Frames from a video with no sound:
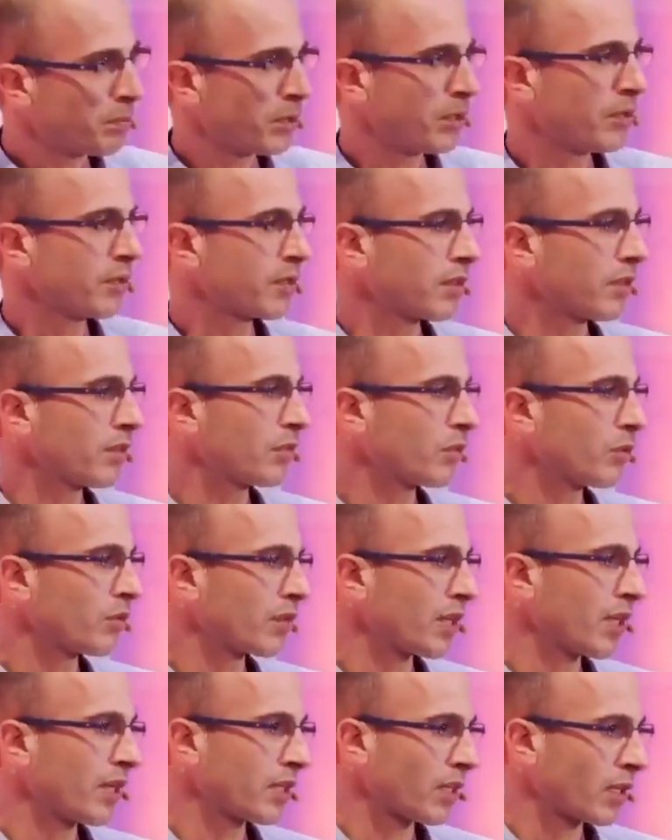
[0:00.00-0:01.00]
important to
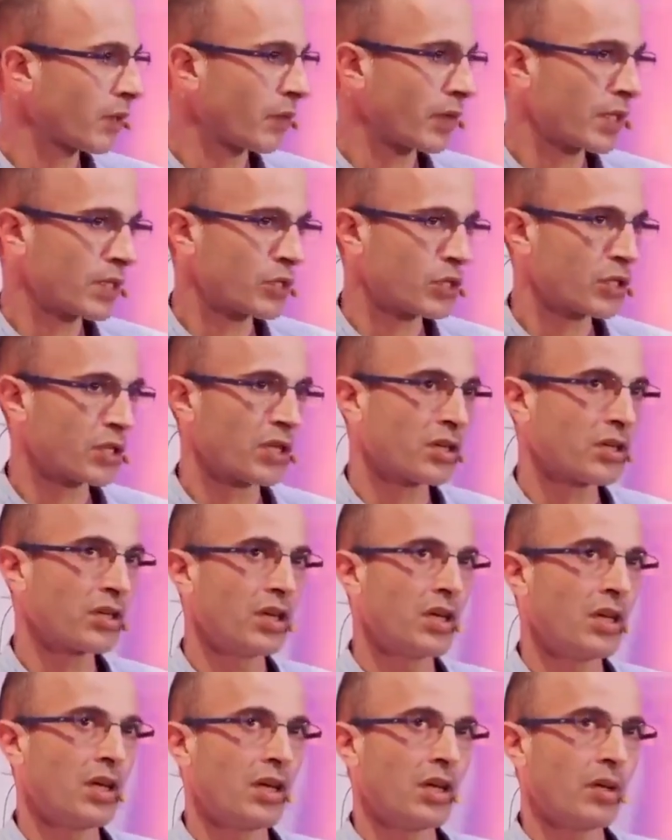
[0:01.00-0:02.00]
take a
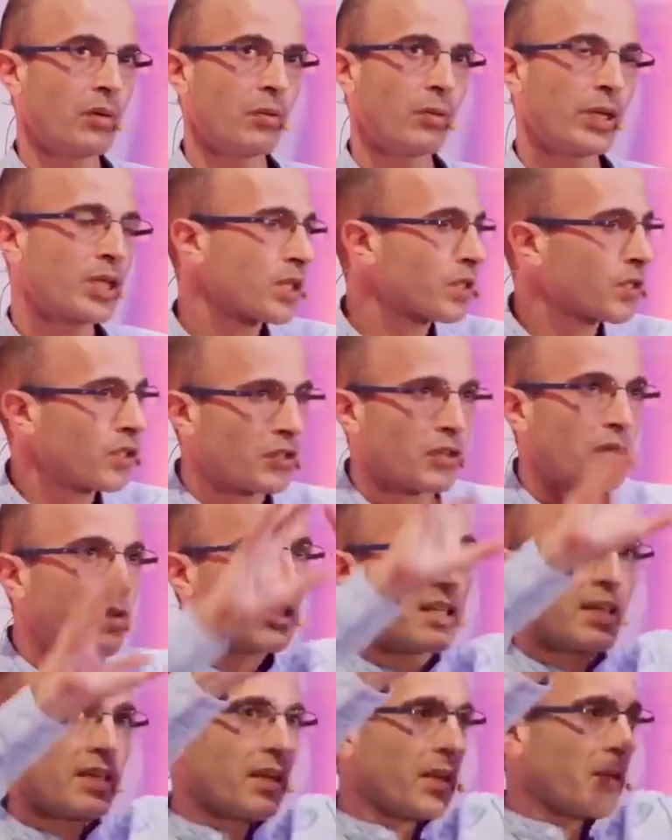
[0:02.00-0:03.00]
question which is not
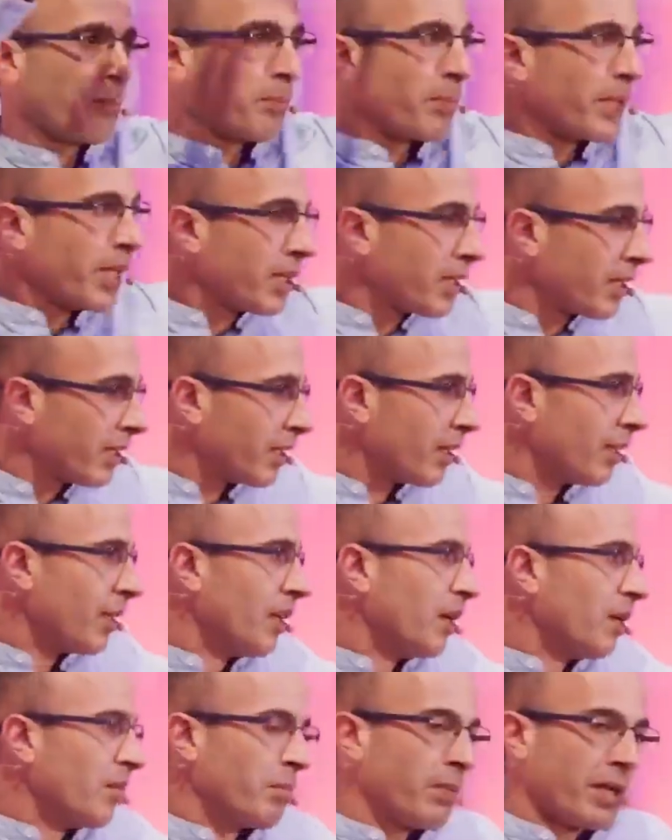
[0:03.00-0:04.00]
only big,
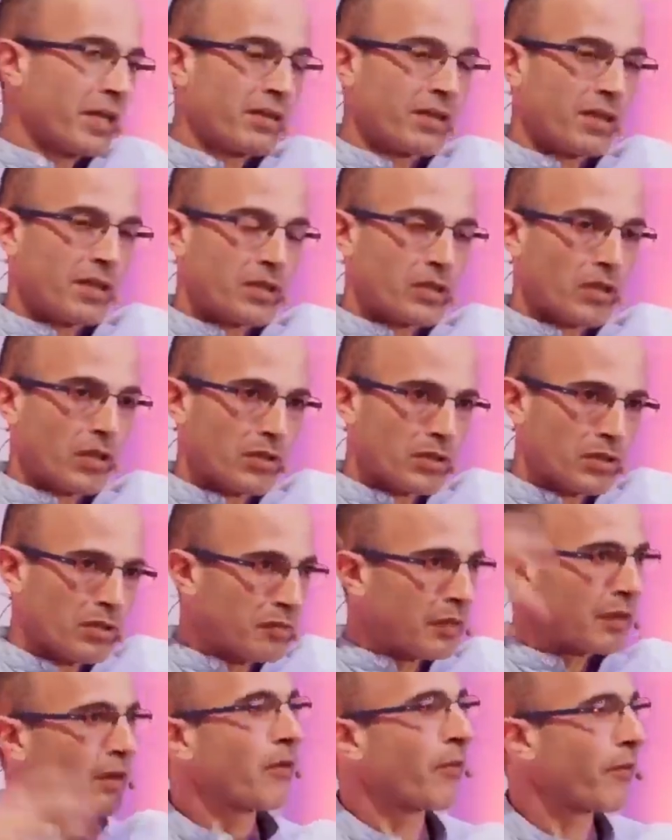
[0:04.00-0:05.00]
but it's
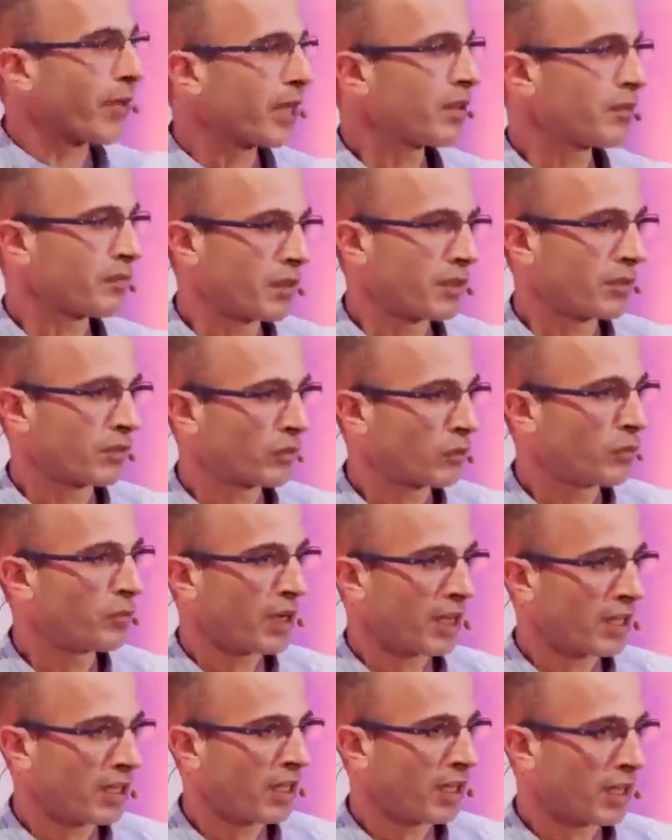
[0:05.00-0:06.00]
also very relevant to
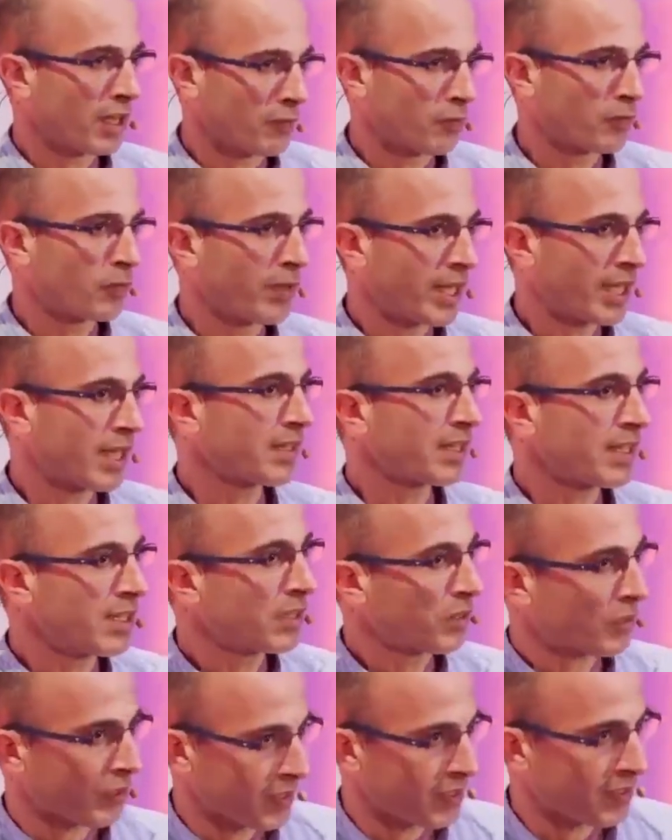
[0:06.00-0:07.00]
my life, to make it
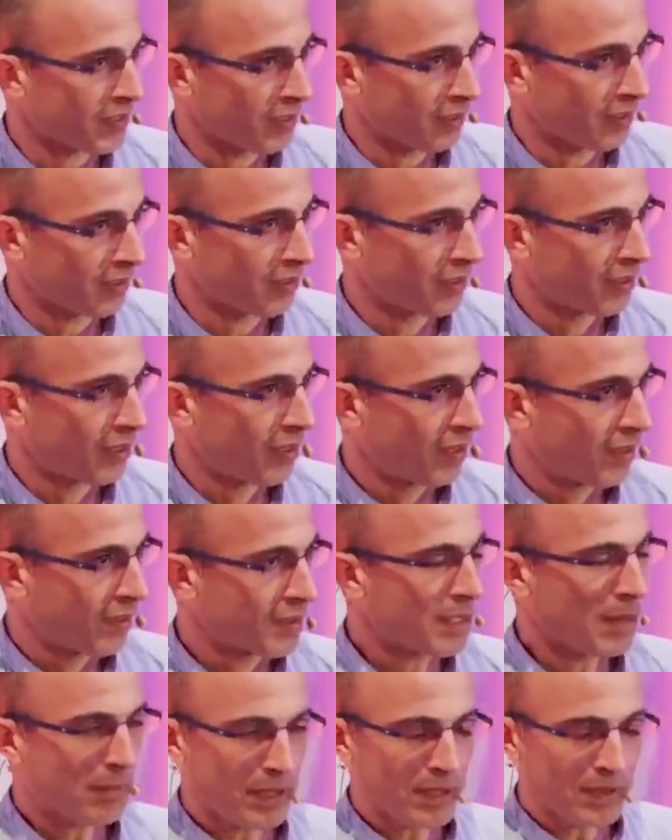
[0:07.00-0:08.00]
interesting.
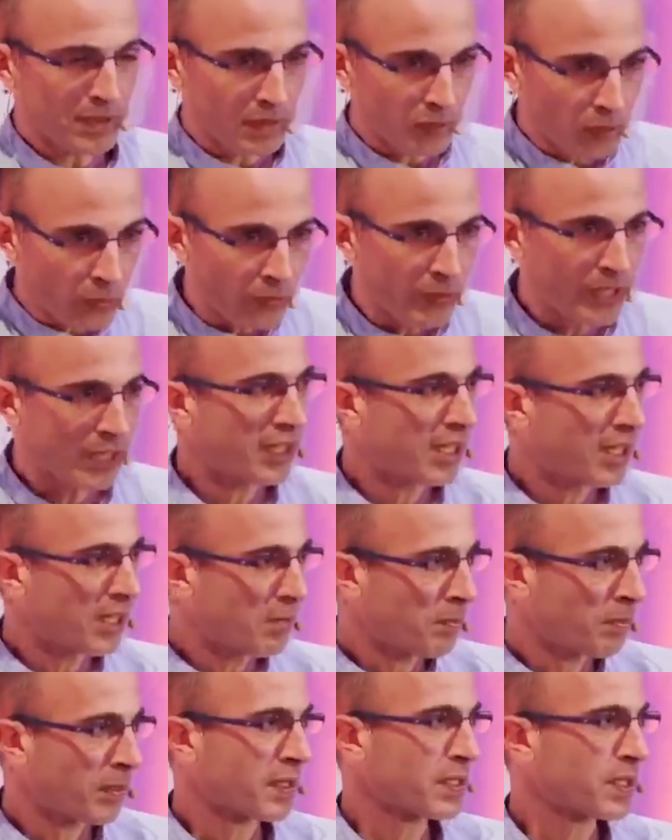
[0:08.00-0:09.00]
Something that really
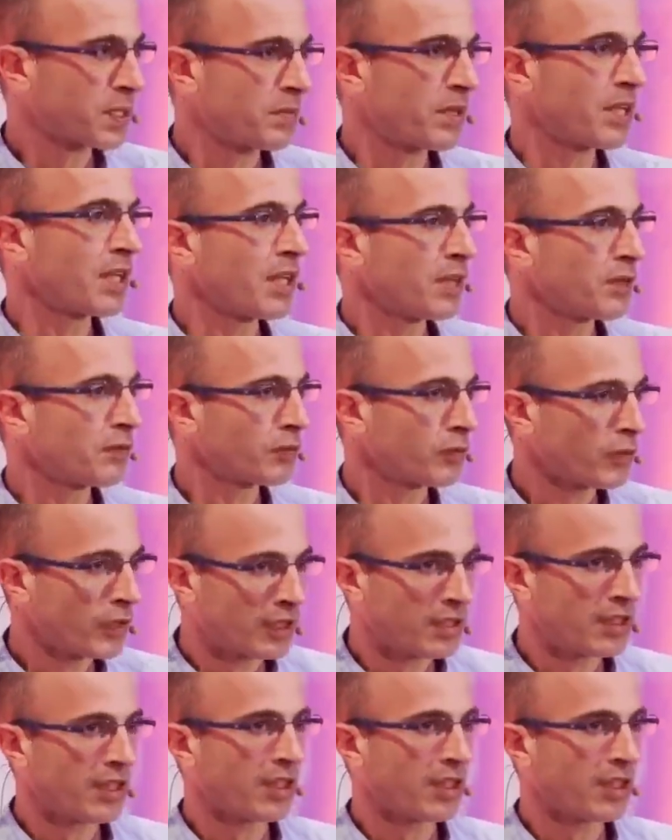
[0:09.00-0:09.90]
impacts me every